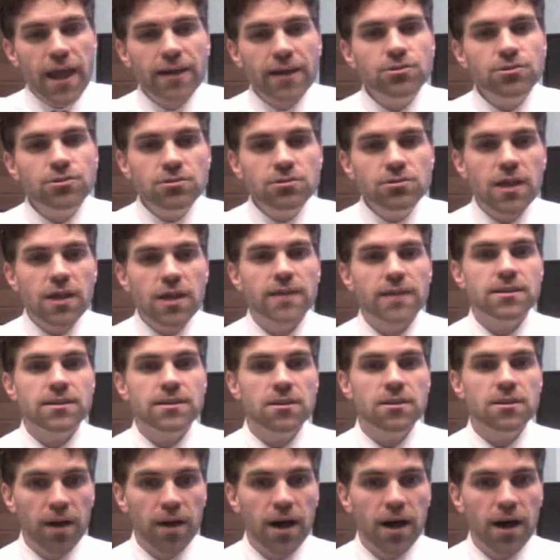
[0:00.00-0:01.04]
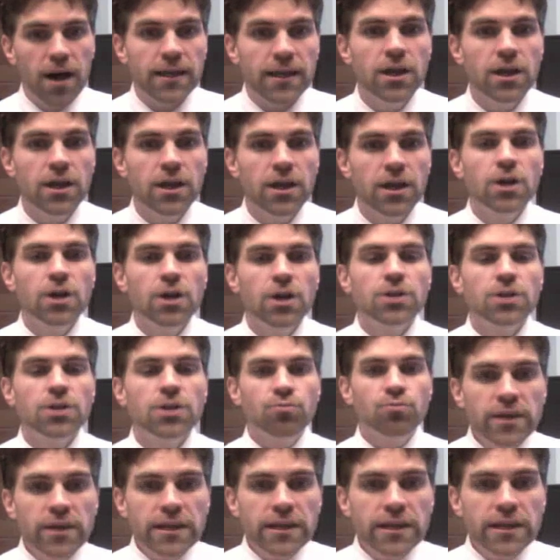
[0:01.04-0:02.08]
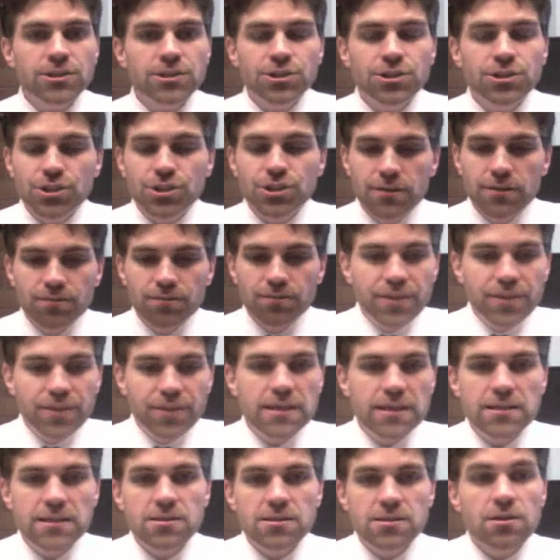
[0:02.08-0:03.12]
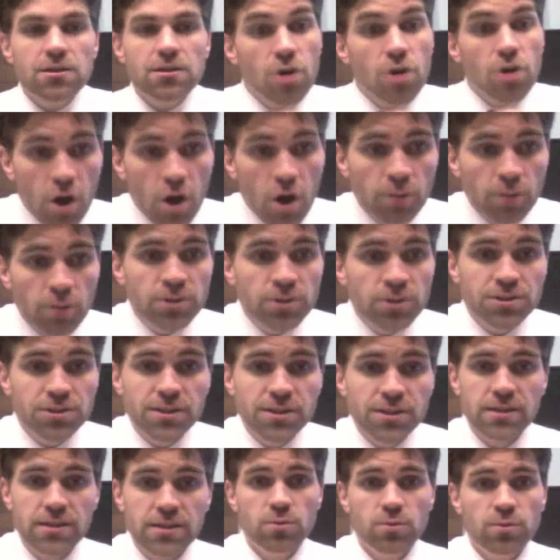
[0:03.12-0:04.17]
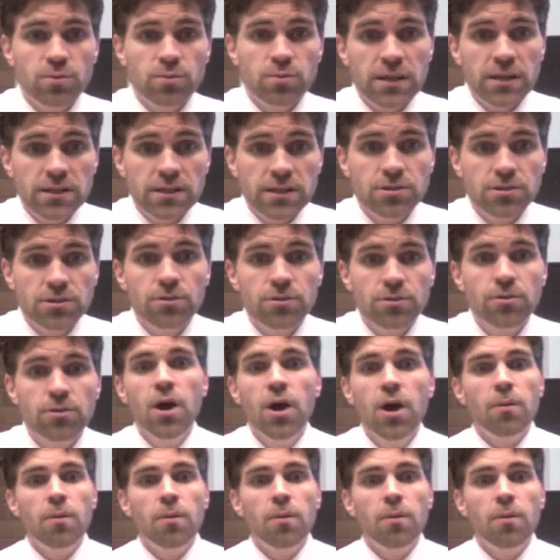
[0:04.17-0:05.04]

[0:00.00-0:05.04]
exercising the body to reach these calmer states when we need to,